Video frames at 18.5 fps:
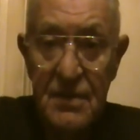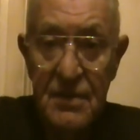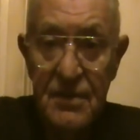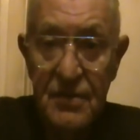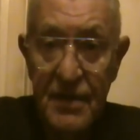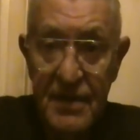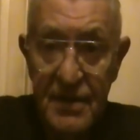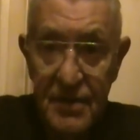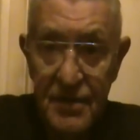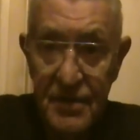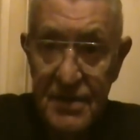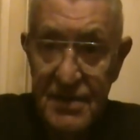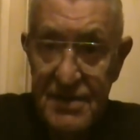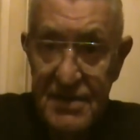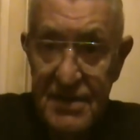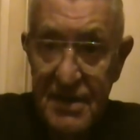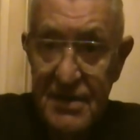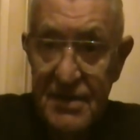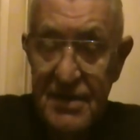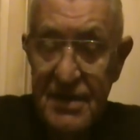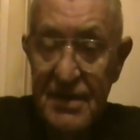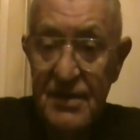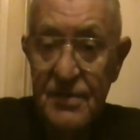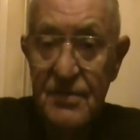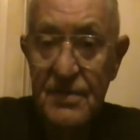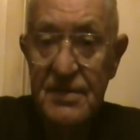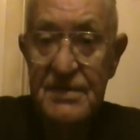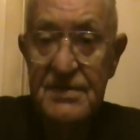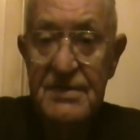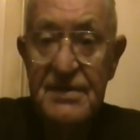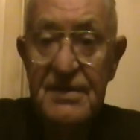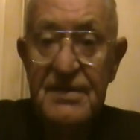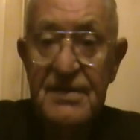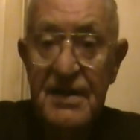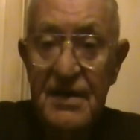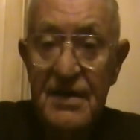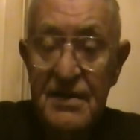trying to insult anyone's
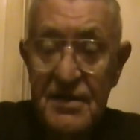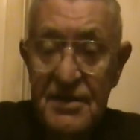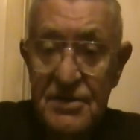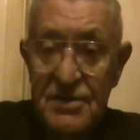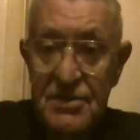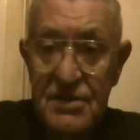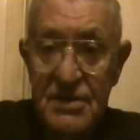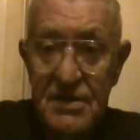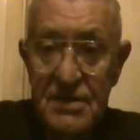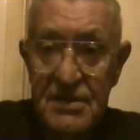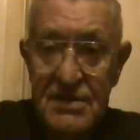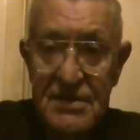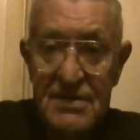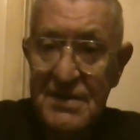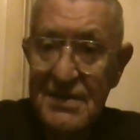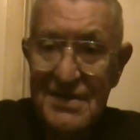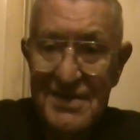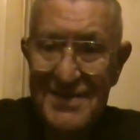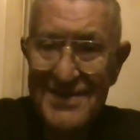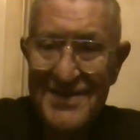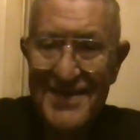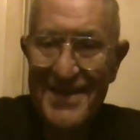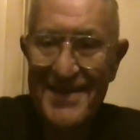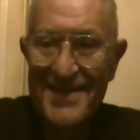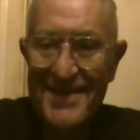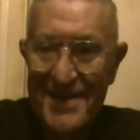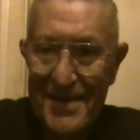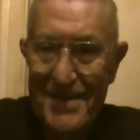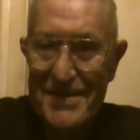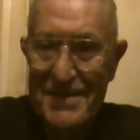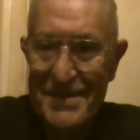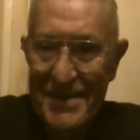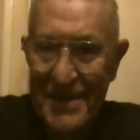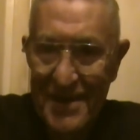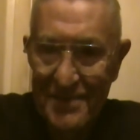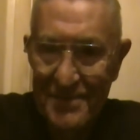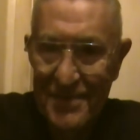intelligence. It's
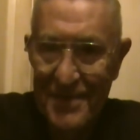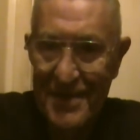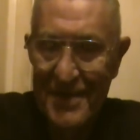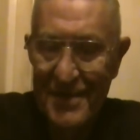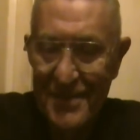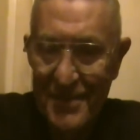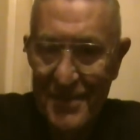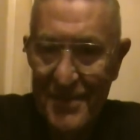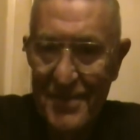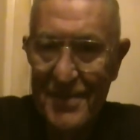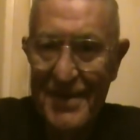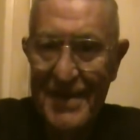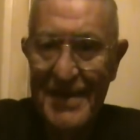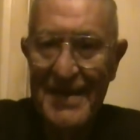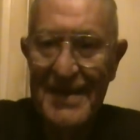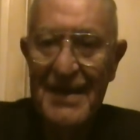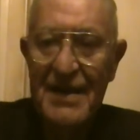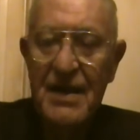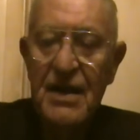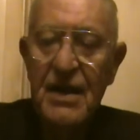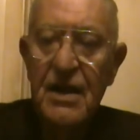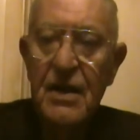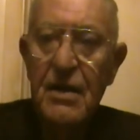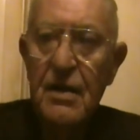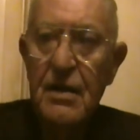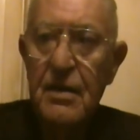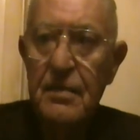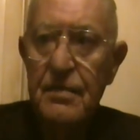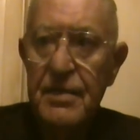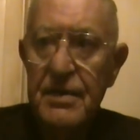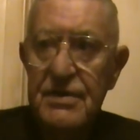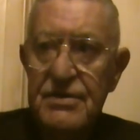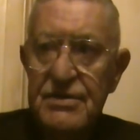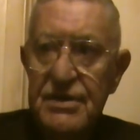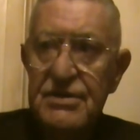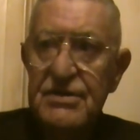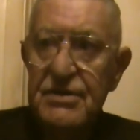not my way, but
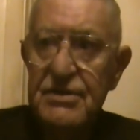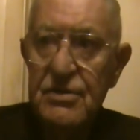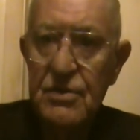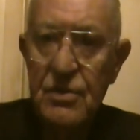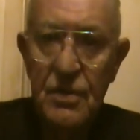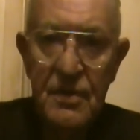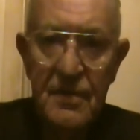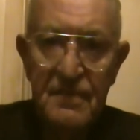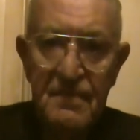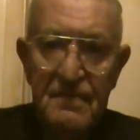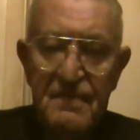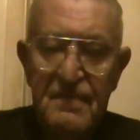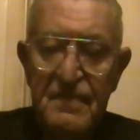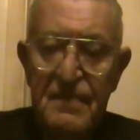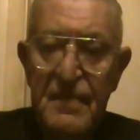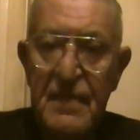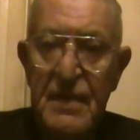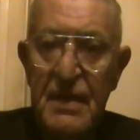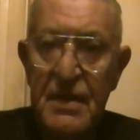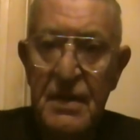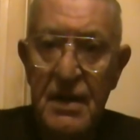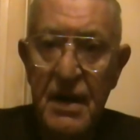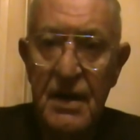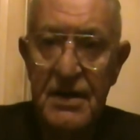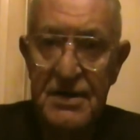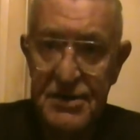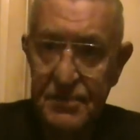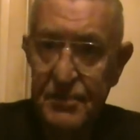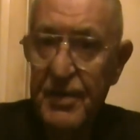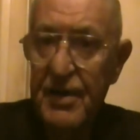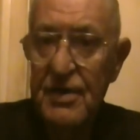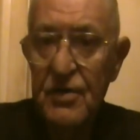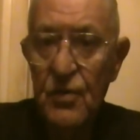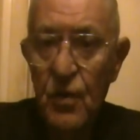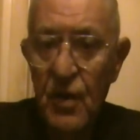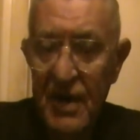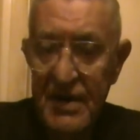just to spread
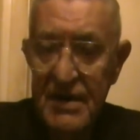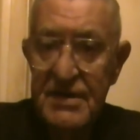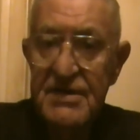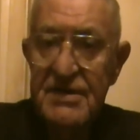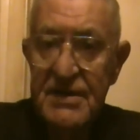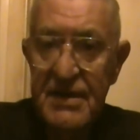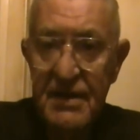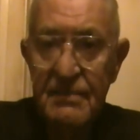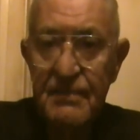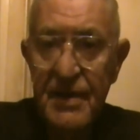the widest net